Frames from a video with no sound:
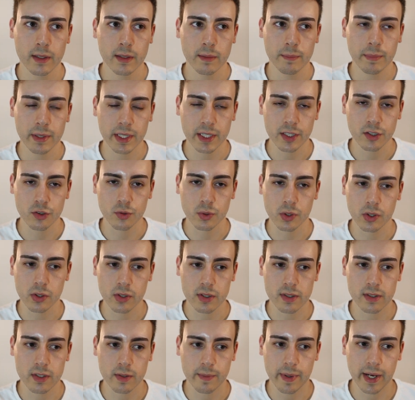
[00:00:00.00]
being drilled
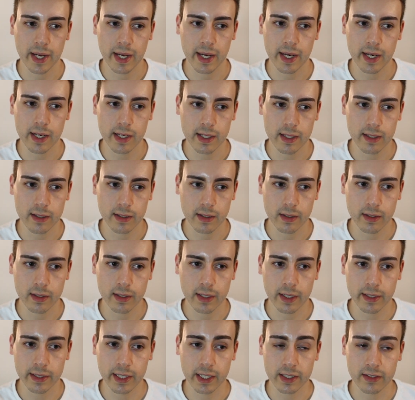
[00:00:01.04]
into my head
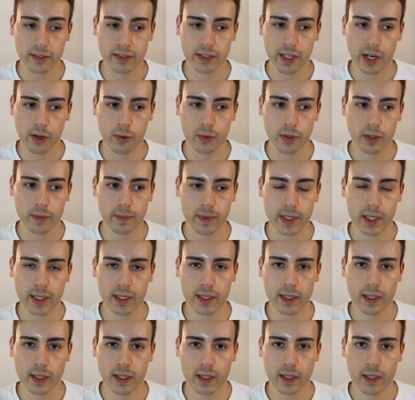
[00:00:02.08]
and that stuck with
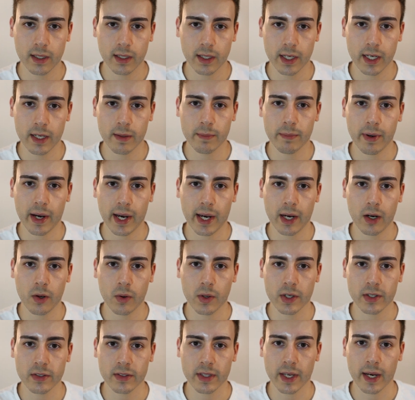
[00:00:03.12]
me in bio,
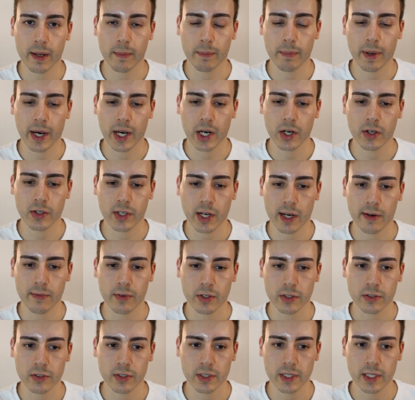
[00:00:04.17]
is that
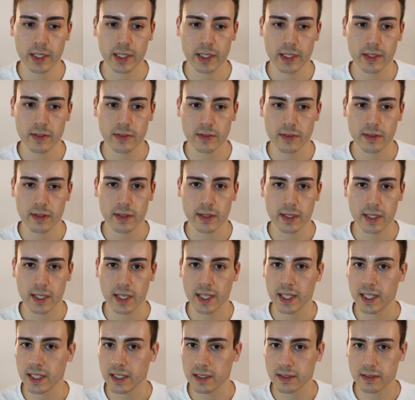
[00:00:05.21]
biodiversity is the
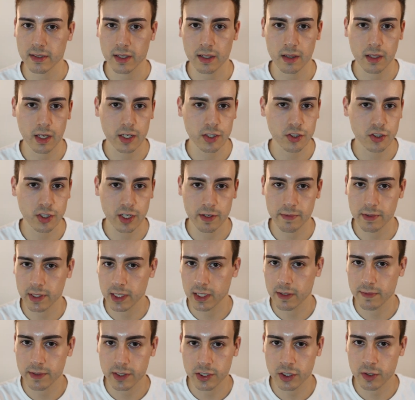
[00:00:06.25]
key to
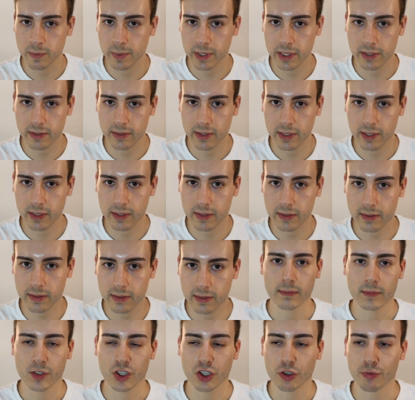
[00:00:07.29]
longevity of a
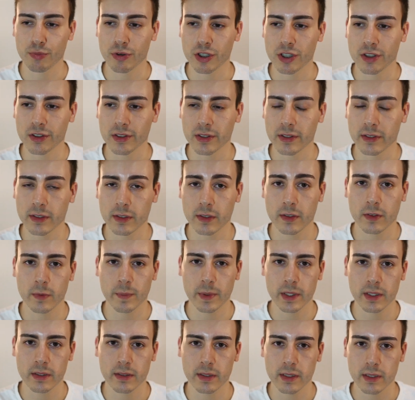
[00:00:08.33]
species. Species,
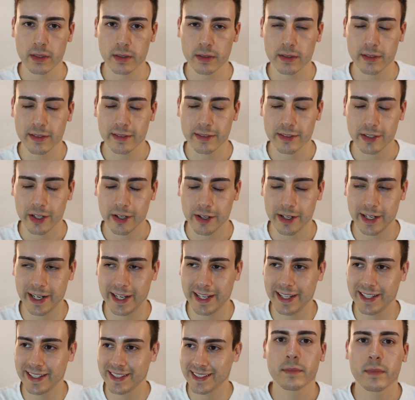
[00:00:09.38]
species, sorry.
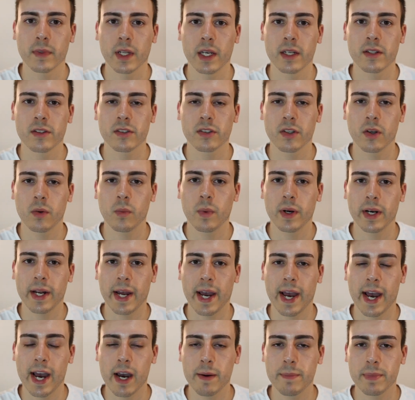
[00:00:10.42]
And so what
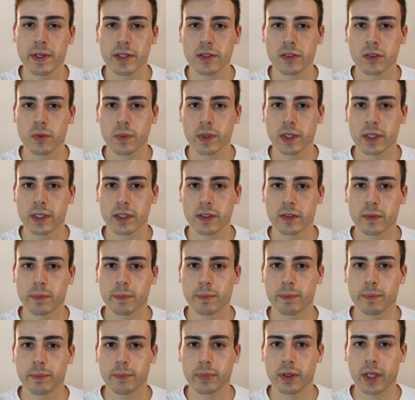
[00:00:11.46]
happens when these
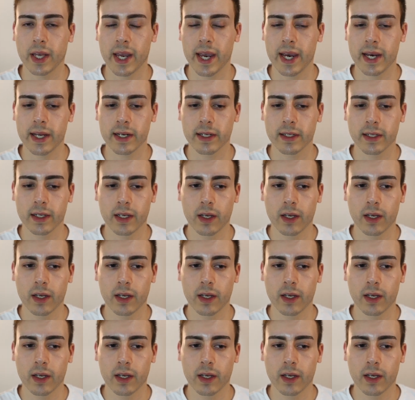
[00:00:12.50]
plant